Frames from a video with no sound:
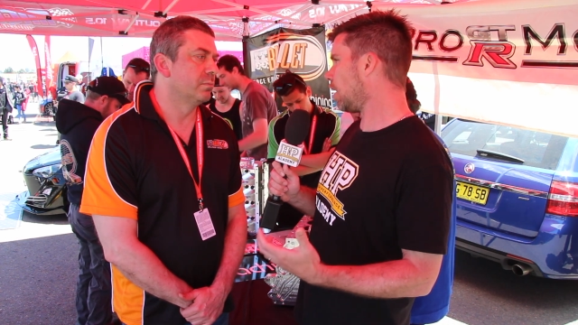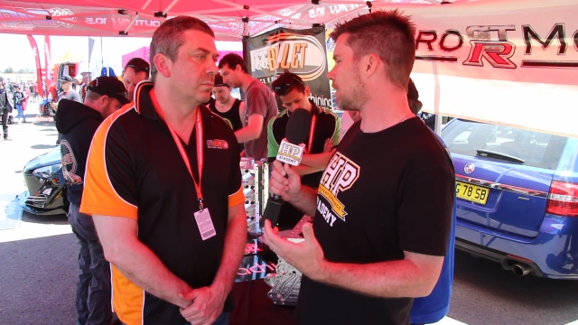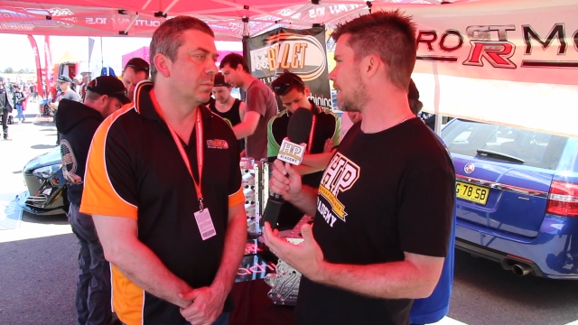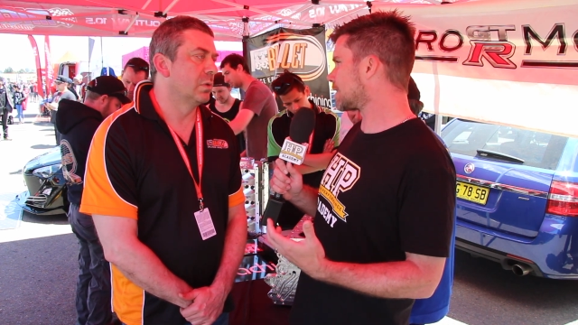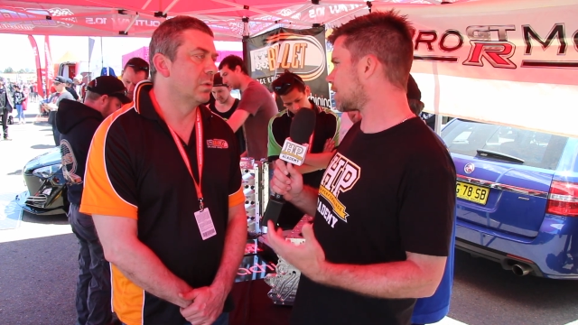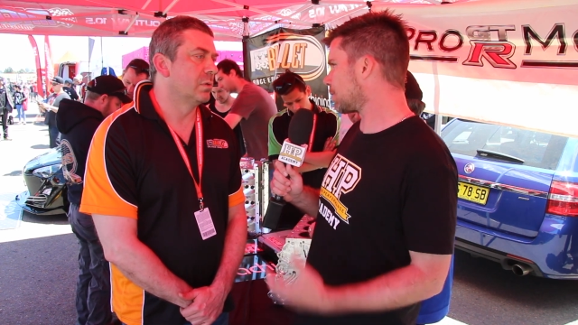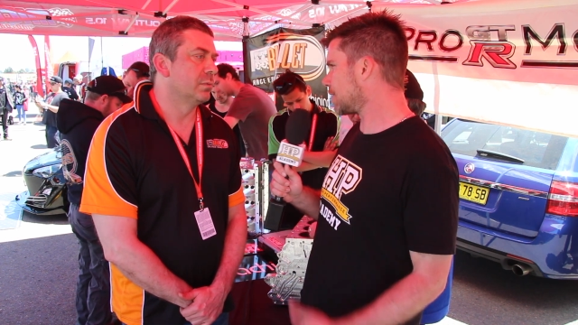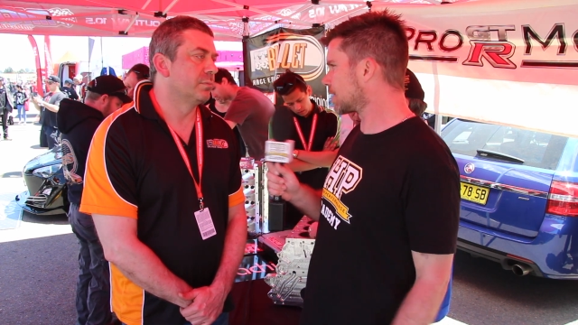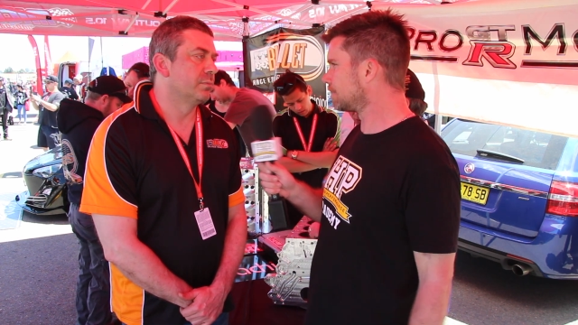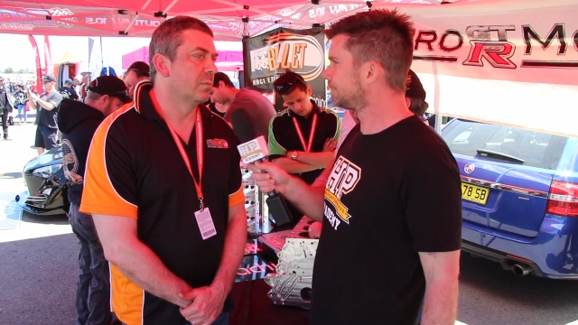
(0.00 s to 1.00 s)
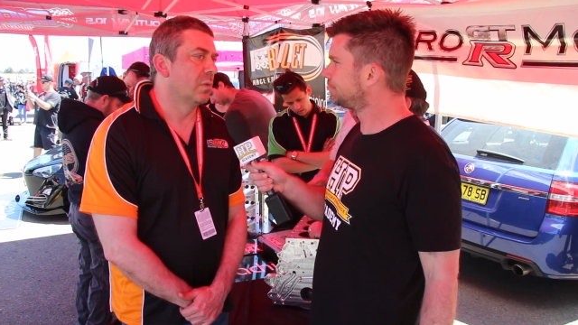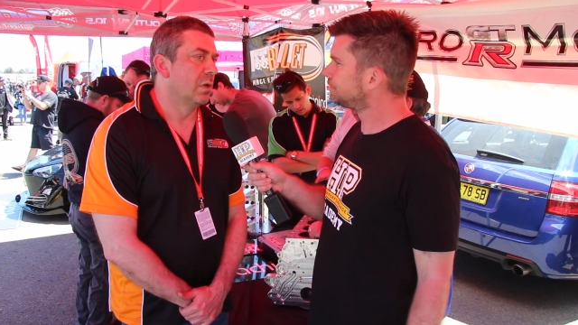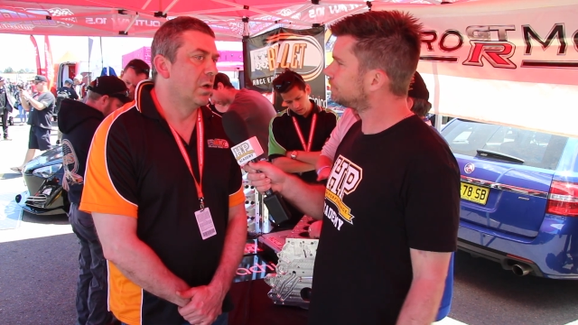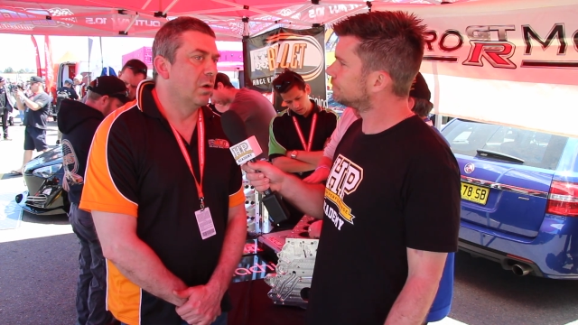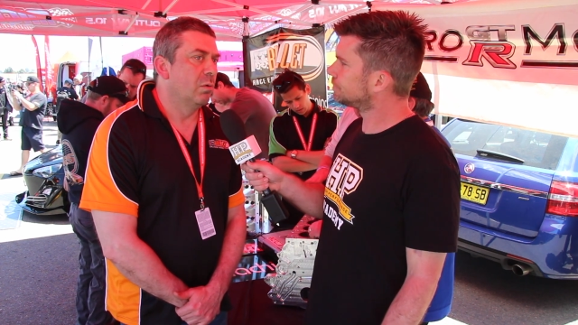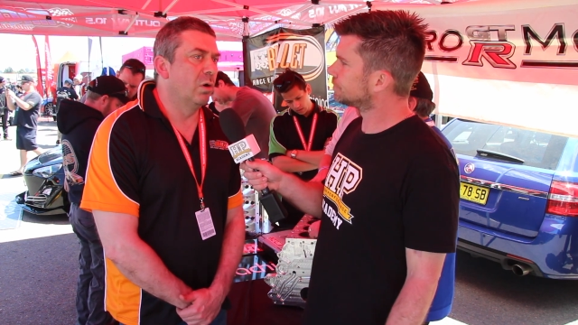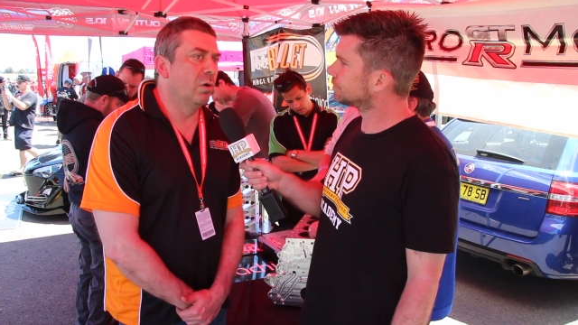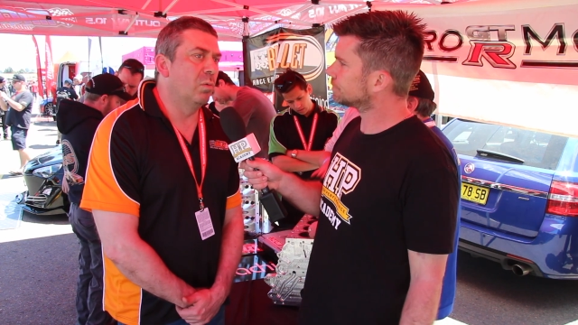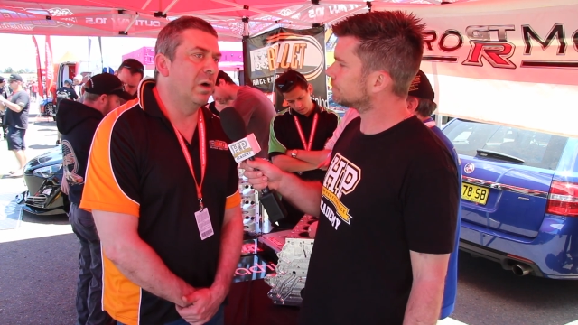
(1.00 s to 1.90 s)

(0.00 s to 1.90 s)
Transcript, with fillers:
Speaker 1: of that situation? Well,